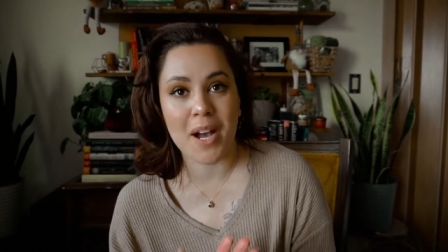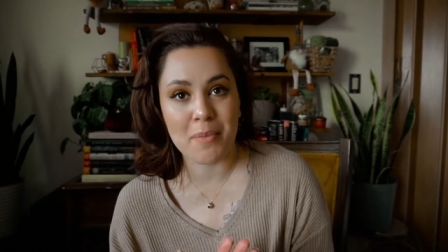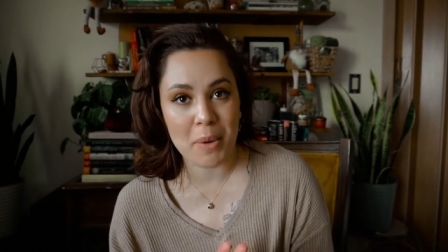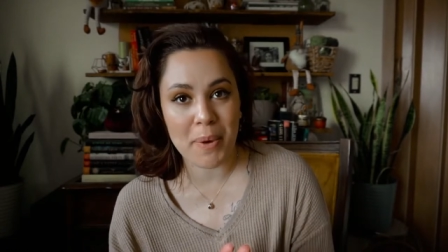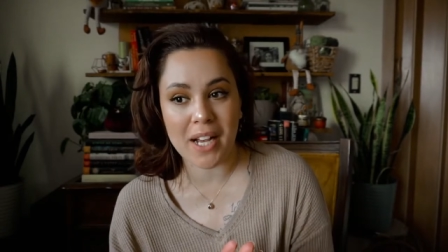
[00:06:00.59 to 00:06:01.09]
I'm
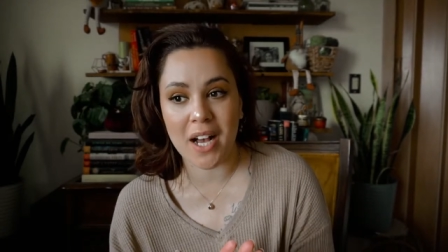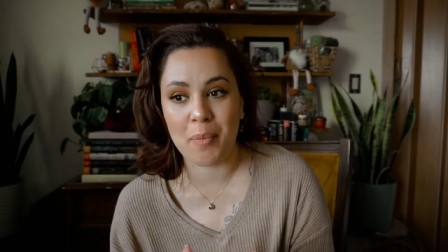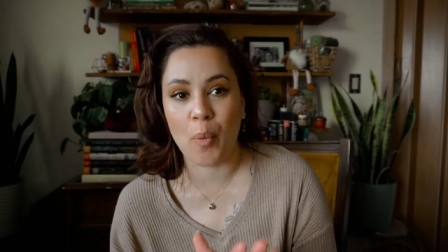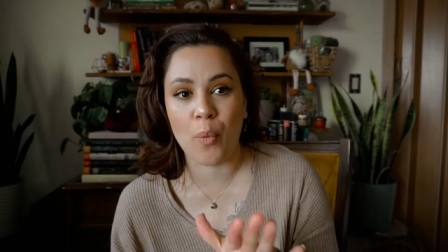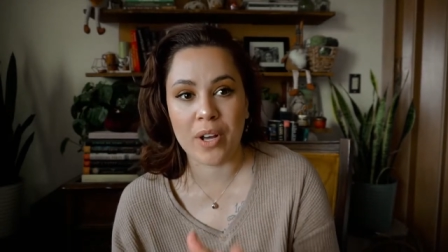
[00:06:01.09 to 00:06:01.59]
gonna pick
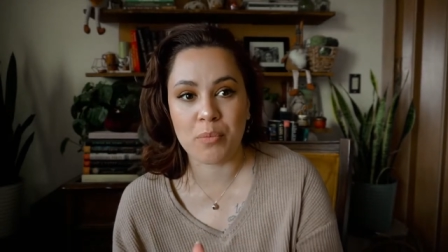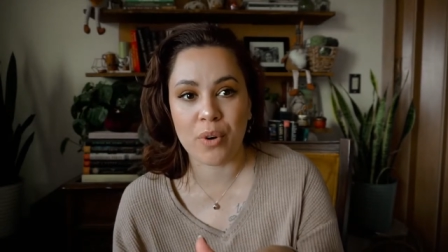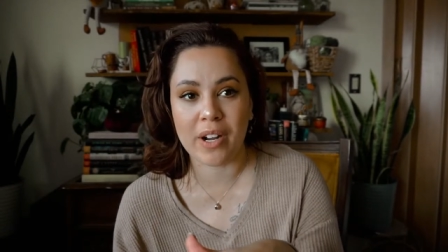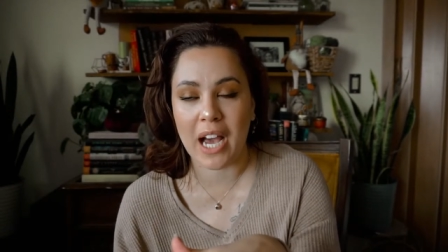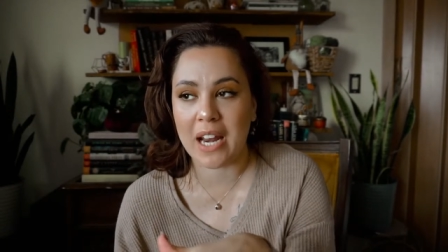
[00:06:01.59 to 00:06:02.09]
up one
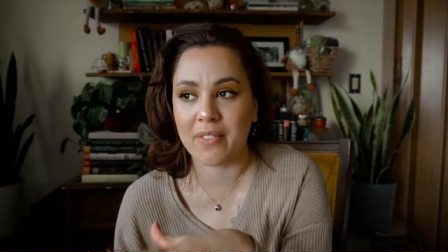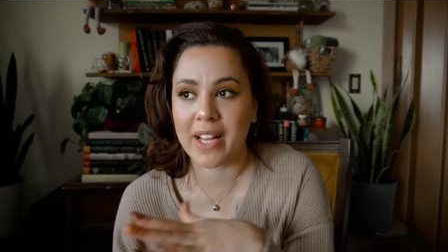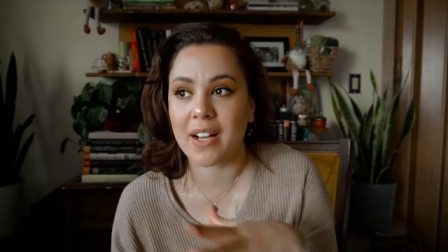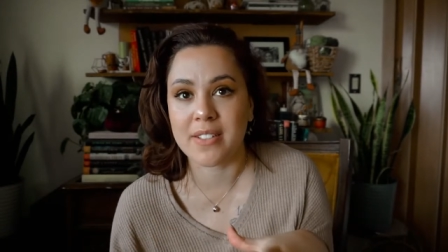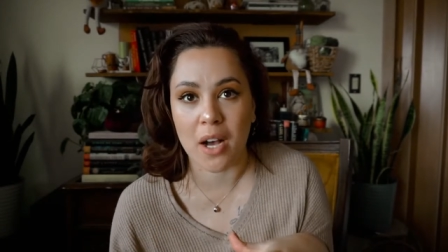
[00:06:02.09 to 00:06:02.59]
more kind of
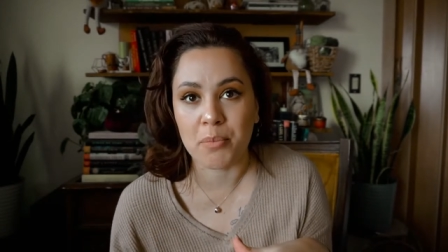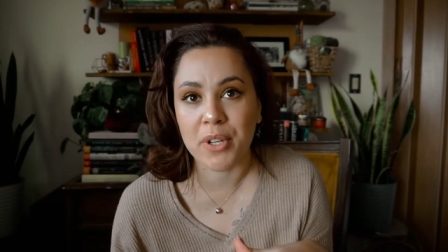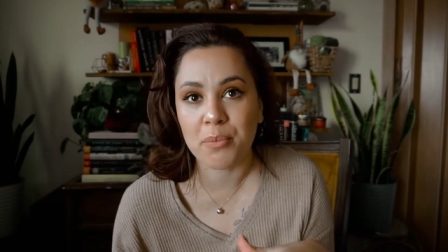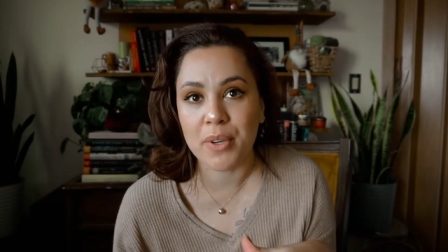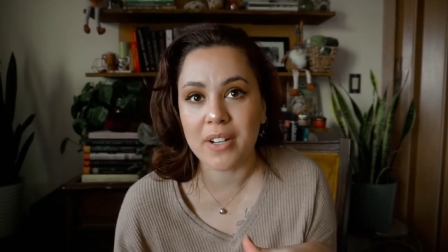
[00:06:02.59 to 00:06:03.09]
like
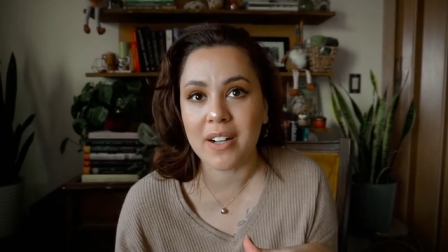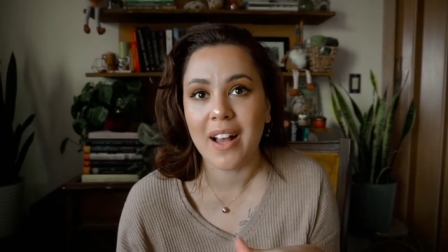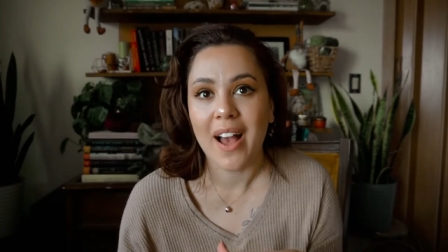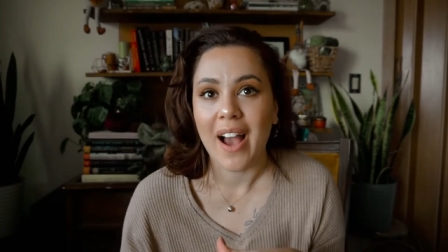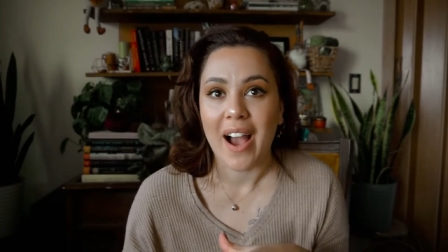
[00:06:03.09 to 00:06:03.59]
autumnal book.
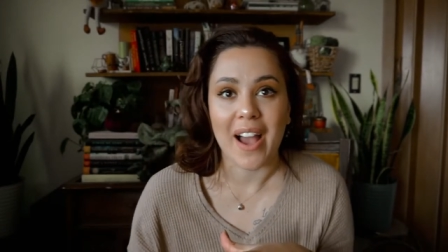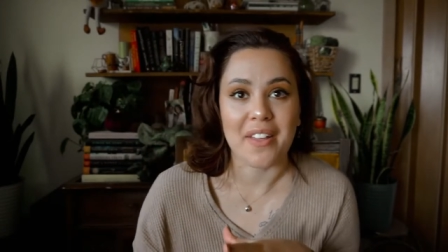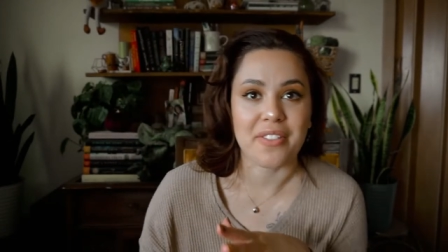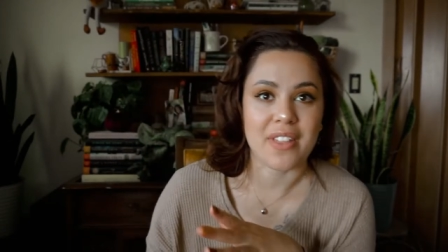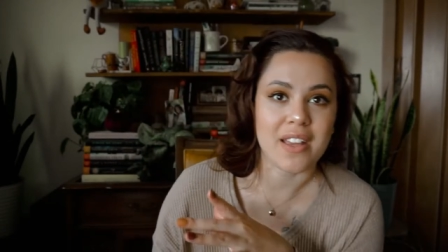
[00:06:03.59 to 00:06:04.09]
I
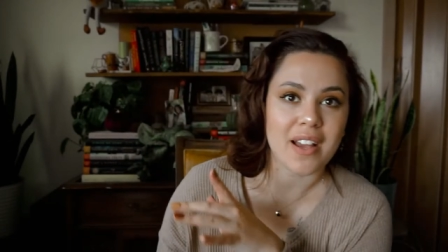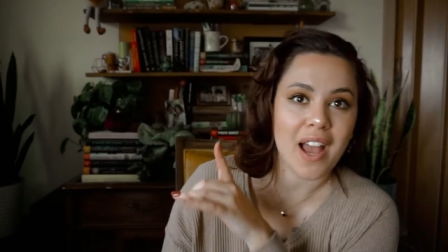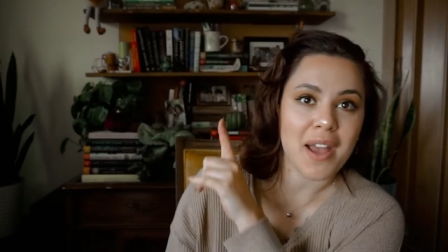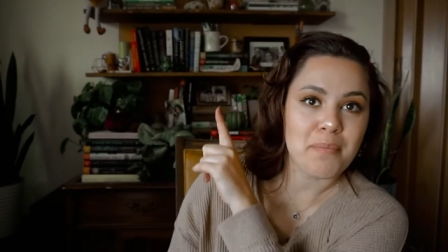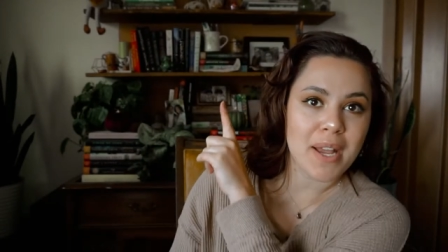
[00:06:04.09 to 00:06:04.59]
think
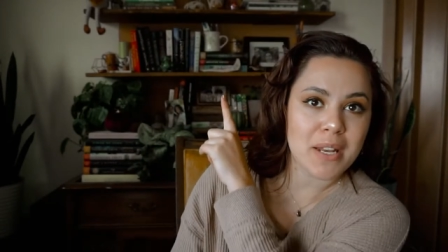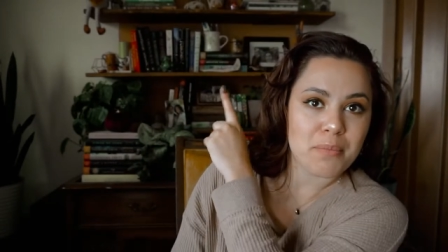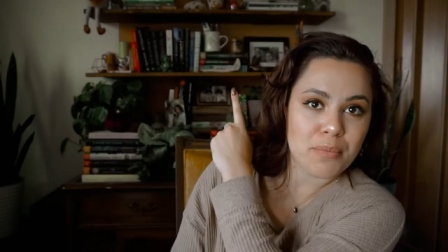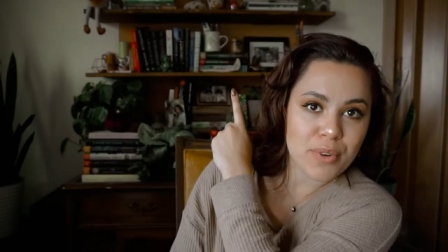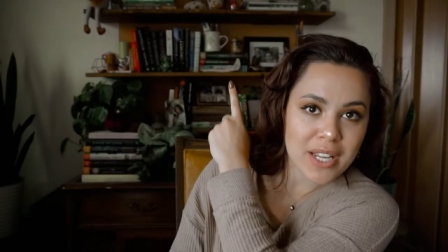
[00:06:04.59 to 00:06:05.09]
I might
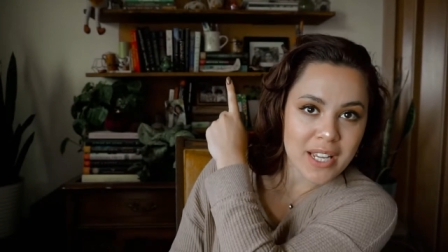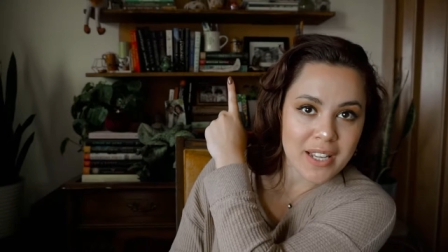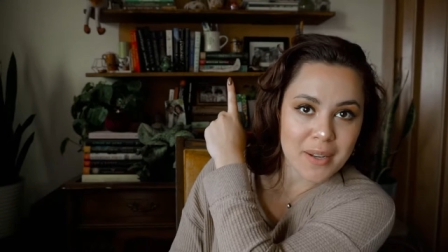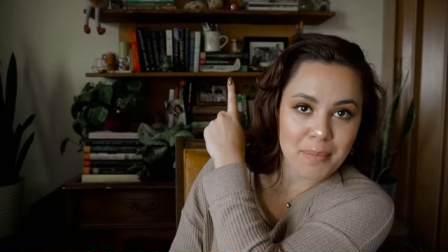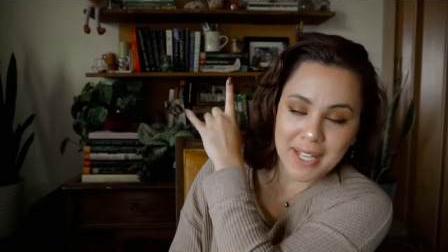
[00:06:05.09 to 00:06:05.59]

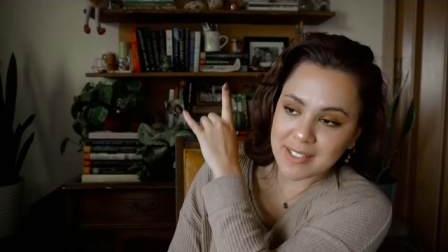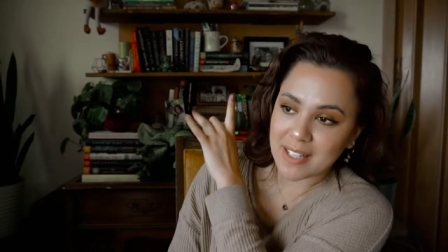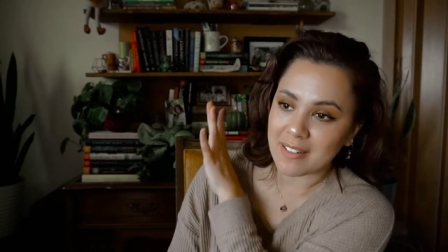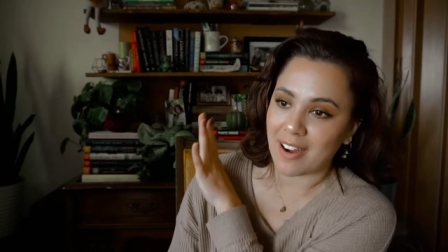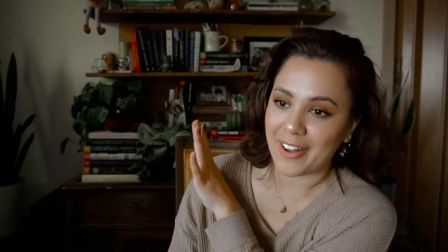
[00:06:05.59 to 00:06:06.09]
read
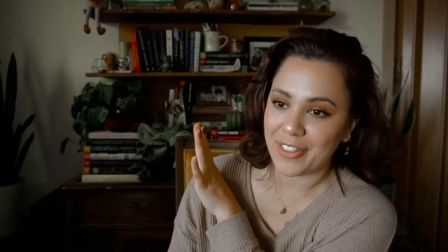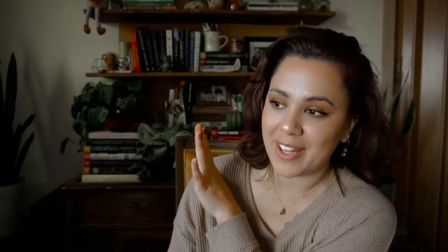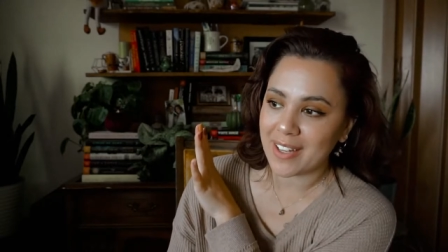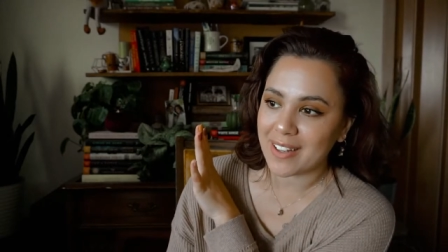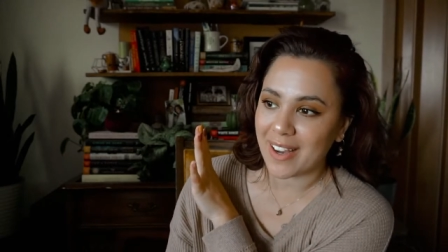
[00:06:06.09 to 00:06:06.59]
Mexican
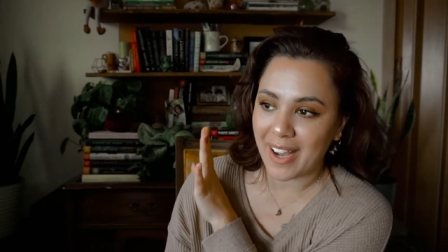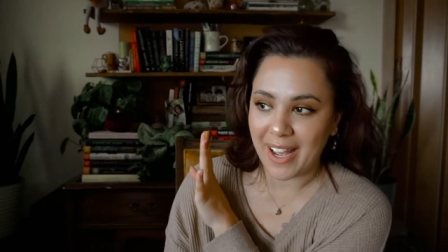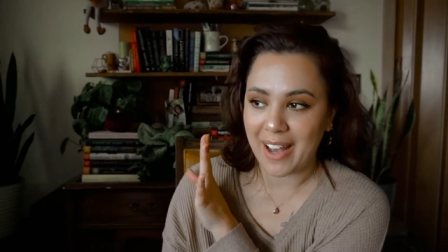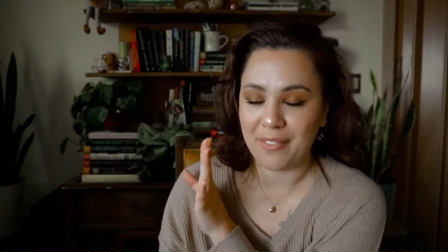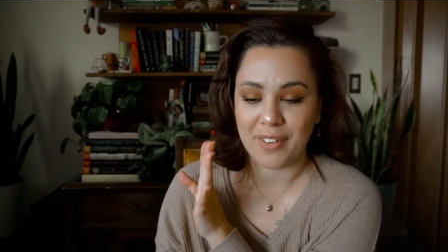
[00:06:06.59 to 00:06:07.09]
Gothic. I
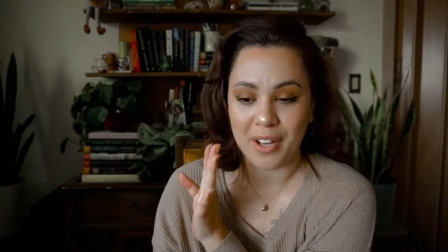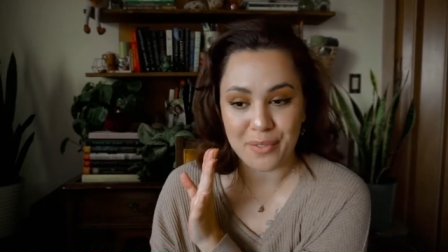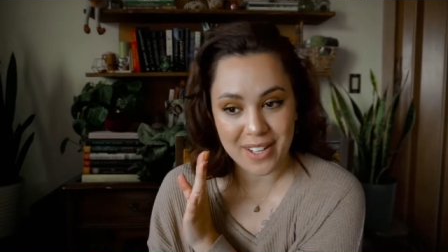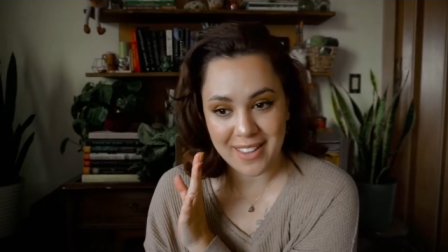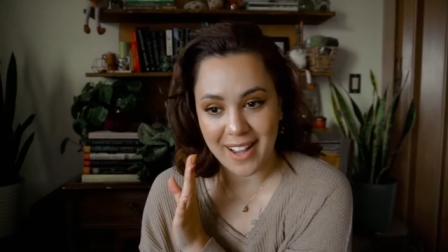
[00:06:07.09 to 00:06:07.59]
have not
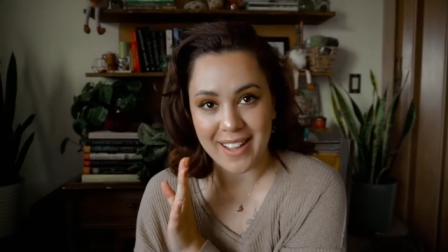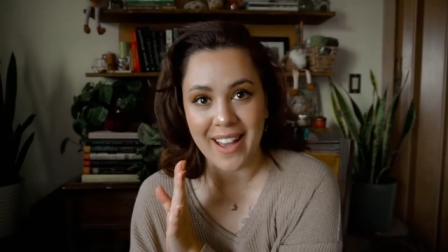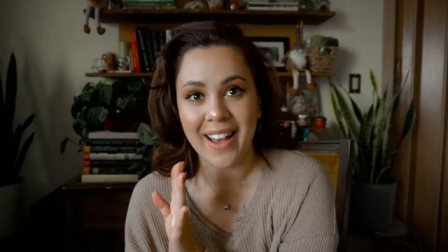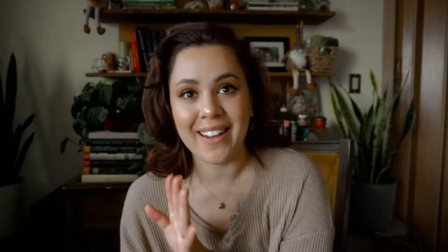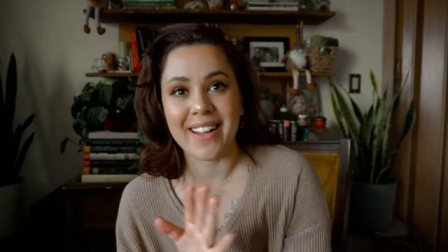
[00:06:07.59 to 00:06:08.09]
read that
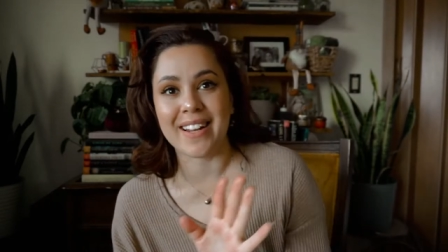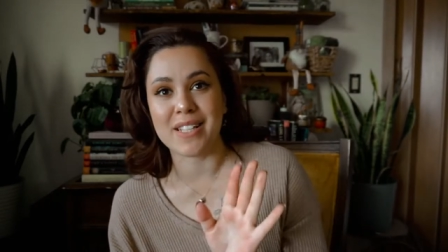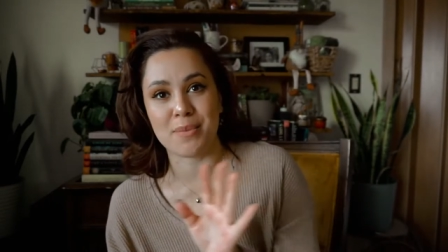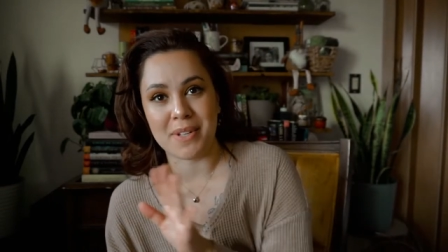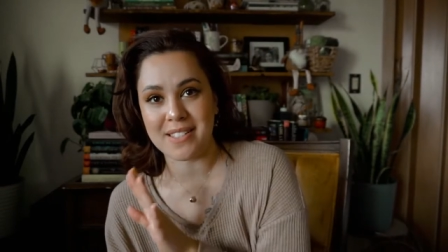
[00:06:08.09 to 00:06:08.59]
yet and
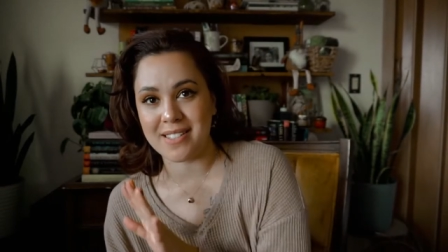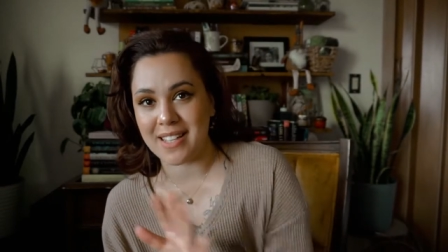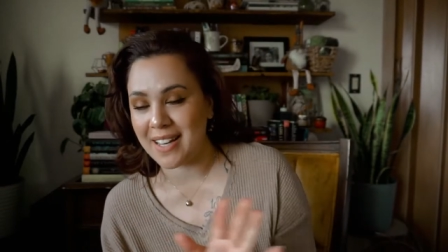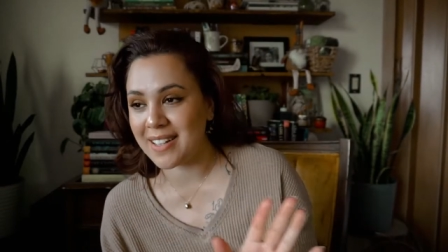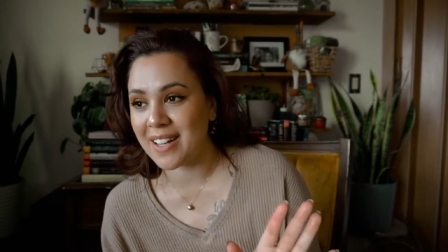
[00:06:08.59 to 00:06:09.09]
it's been
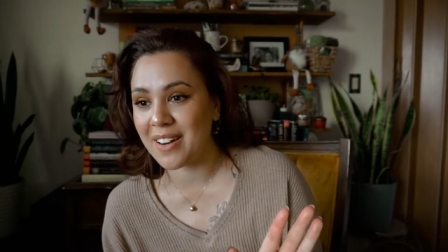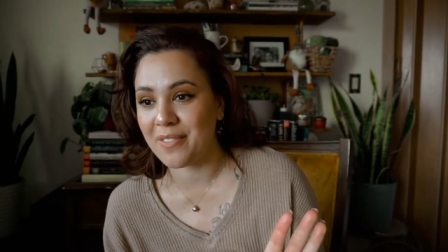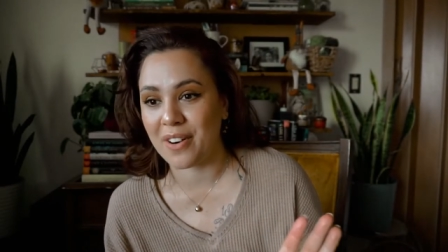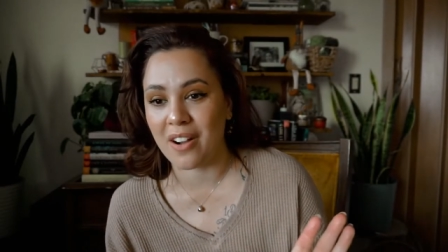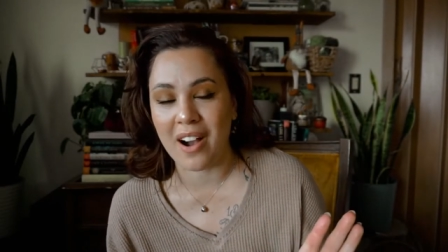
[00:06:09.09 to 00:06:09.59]
sitting there
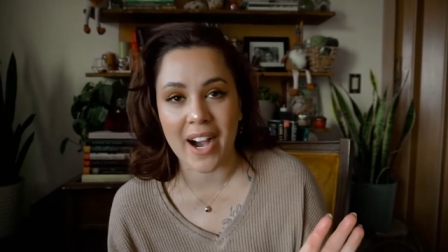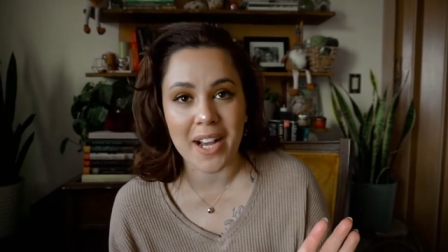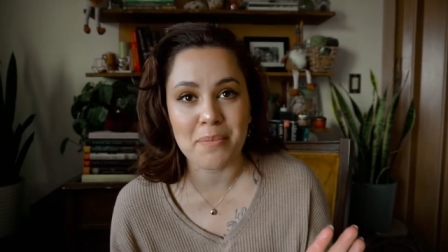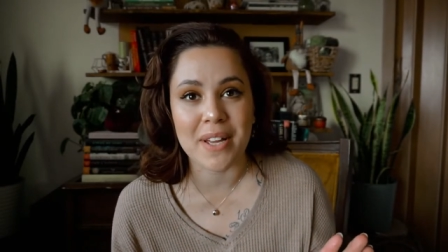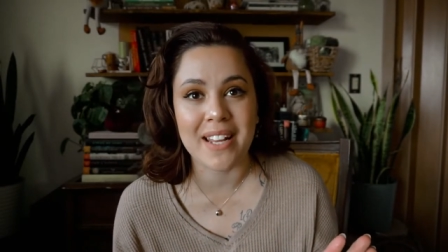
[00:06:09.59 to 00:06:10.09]
for a
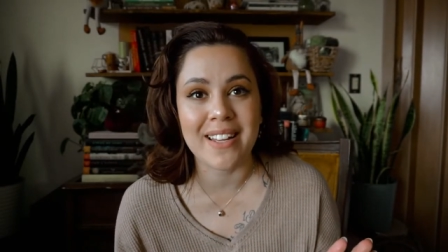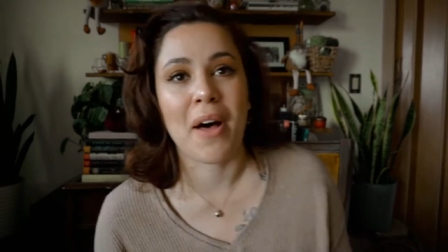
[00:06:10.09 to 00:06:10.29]
hot minute.